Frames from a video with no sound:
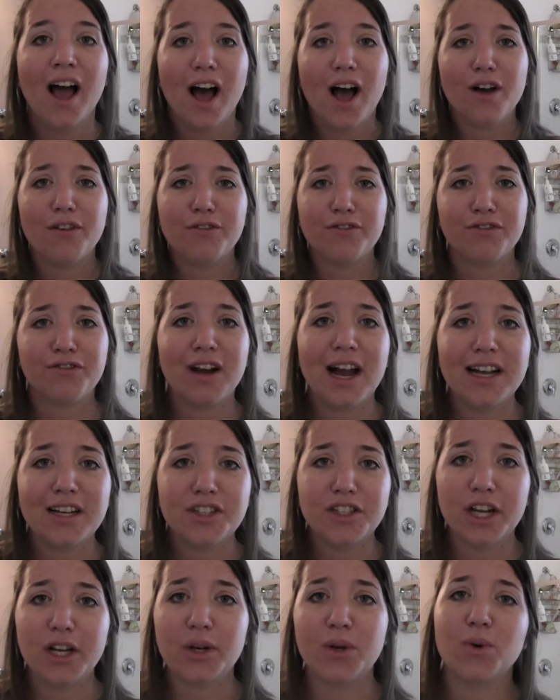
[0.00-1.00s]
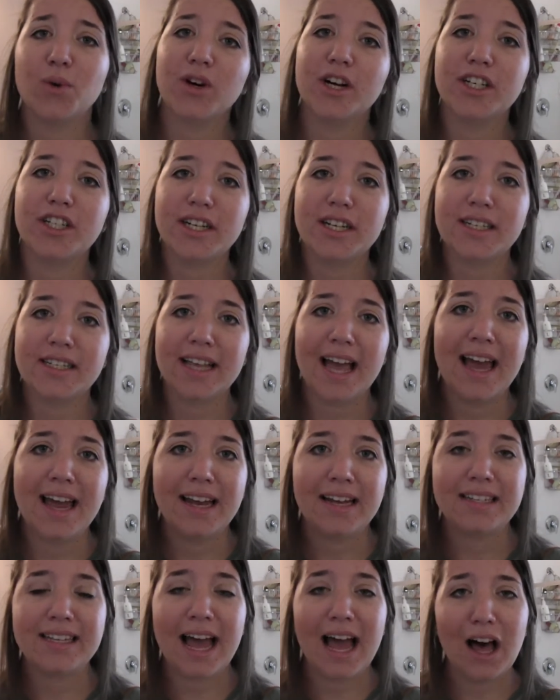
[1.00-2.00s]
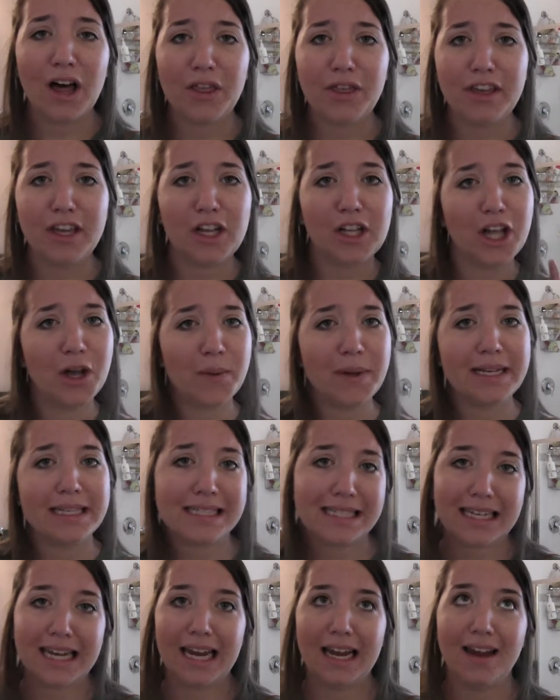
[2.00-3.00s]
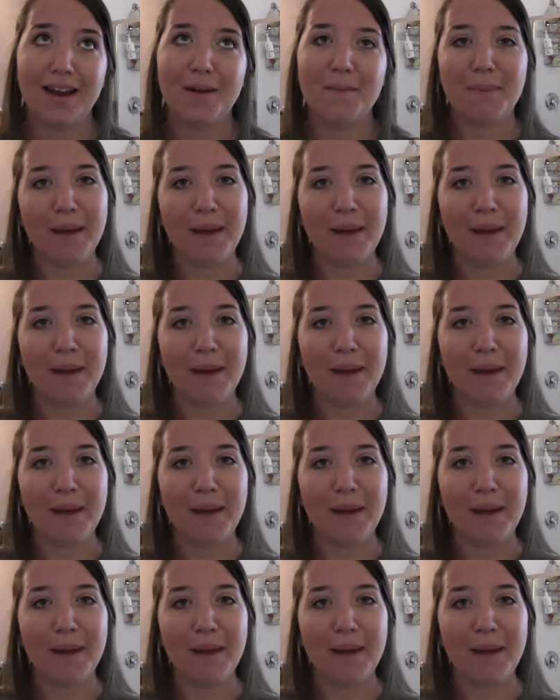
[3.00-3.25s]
a fresh and gorgeous and healthy glowing skin